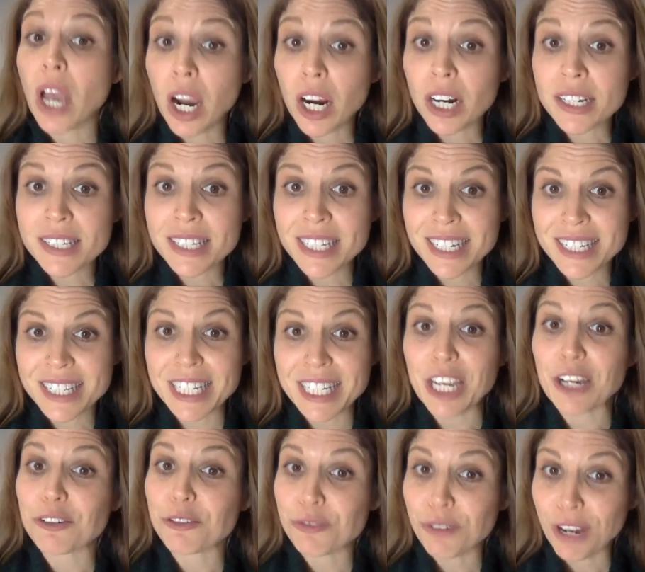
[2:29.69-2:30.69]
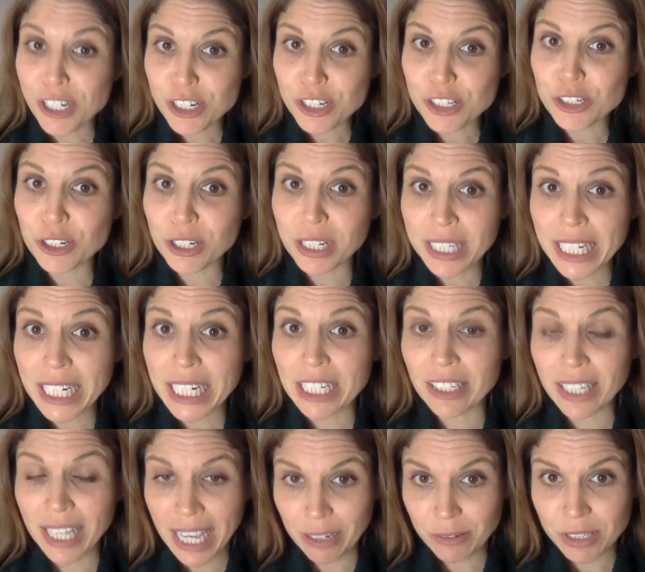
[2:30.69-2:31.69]
RCC, Registered
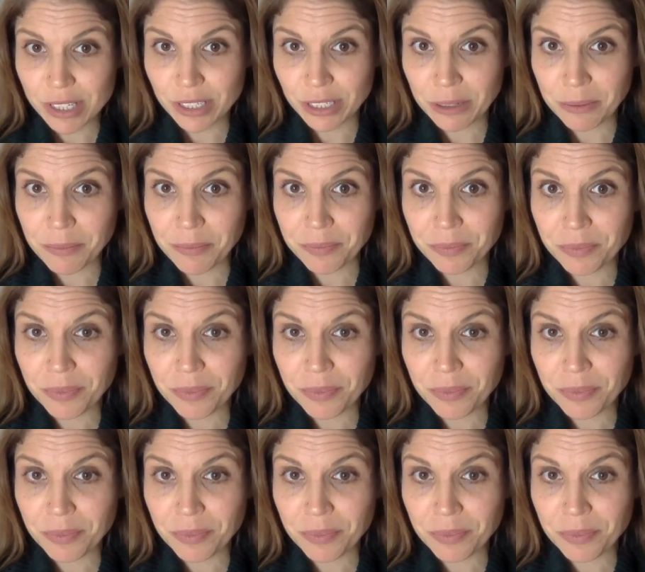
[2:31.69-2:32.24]
Clinical Counselor.